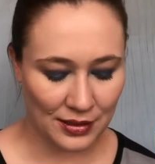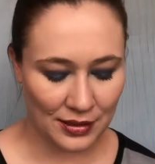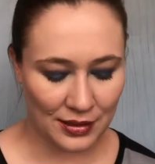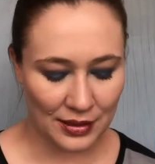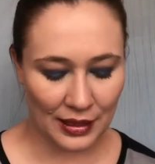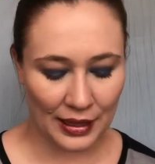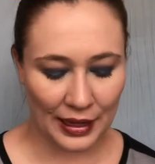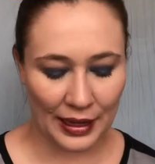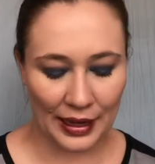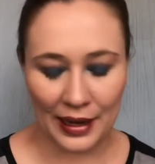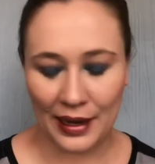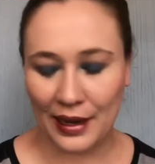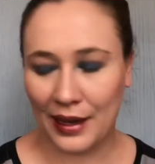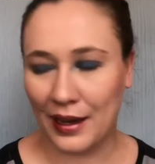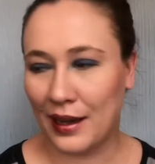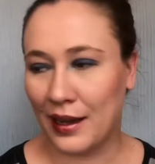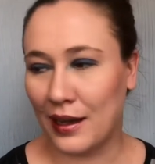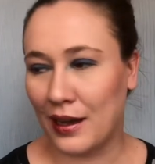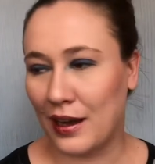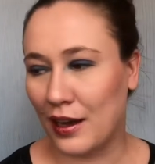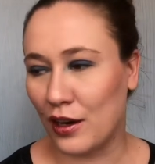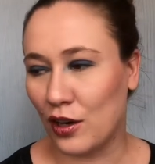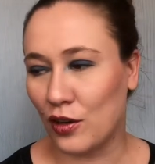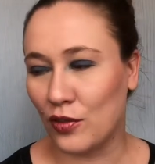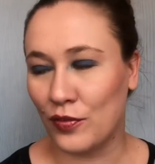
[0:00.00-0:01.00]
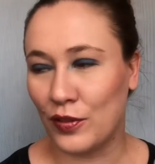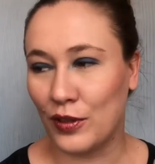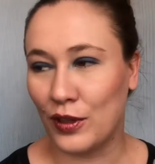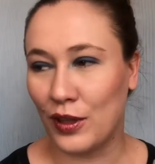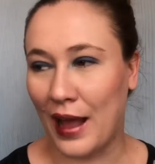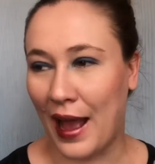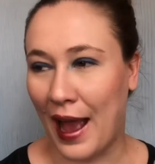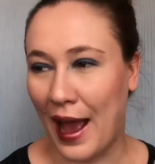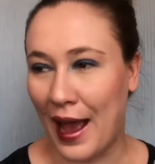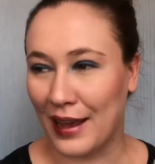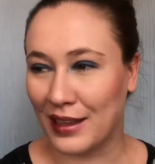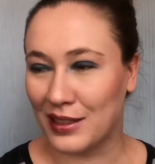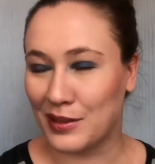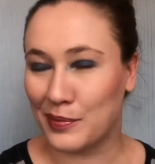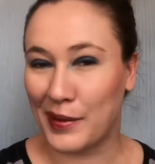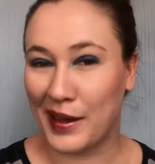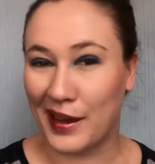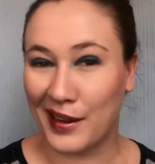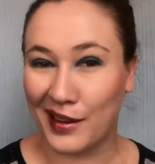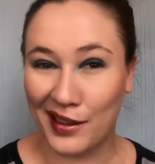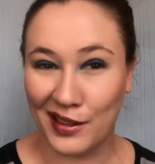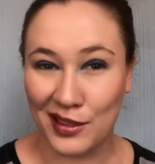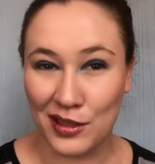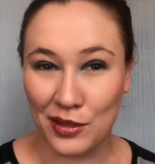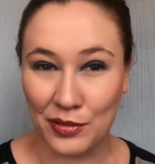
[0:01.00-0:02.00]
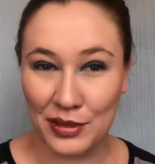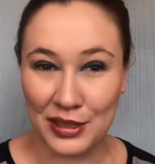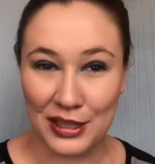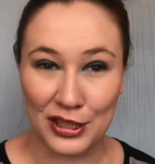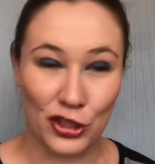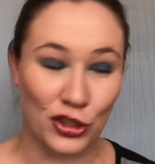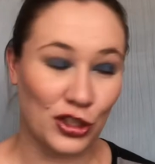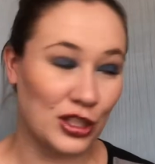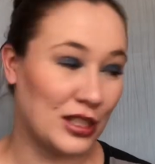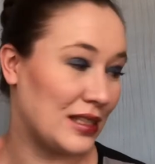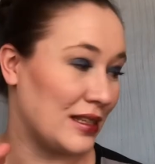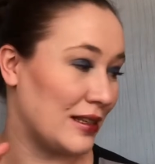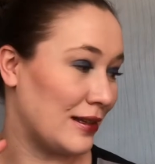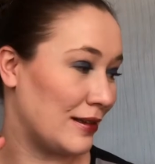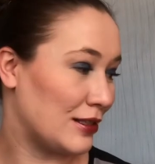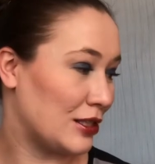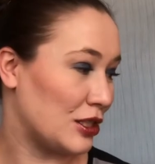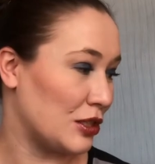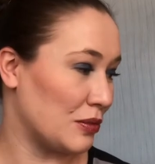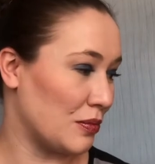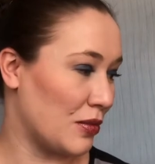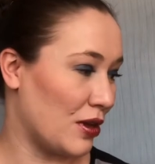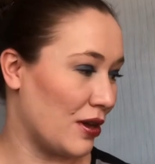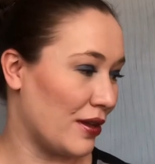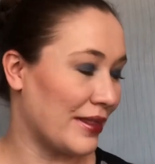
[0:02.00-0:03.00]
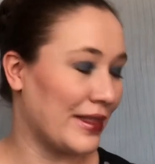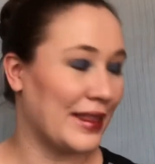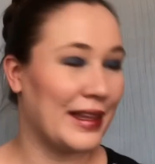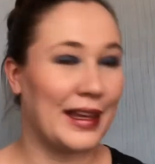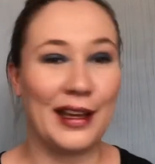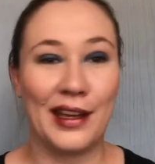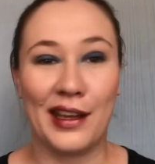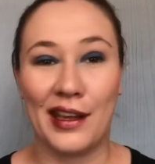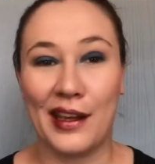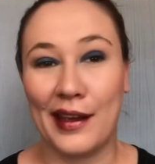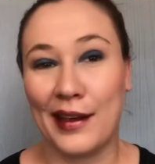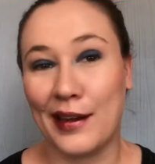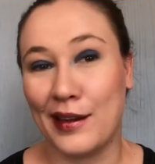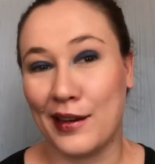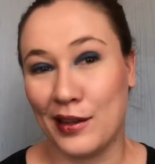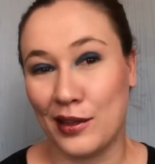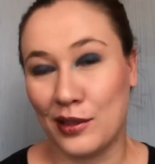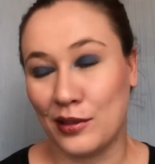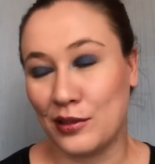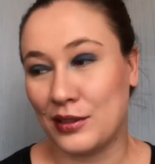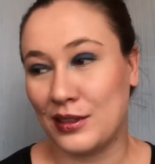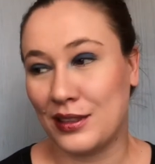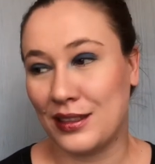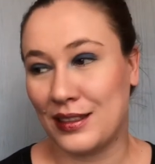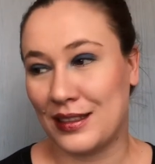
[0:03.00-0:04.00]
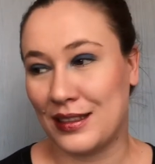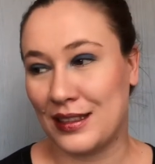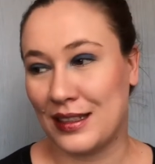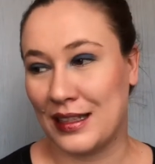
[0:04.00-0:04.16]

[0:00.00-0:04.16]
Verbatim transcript: like I don't feel as bad because it was just a small thing and it's,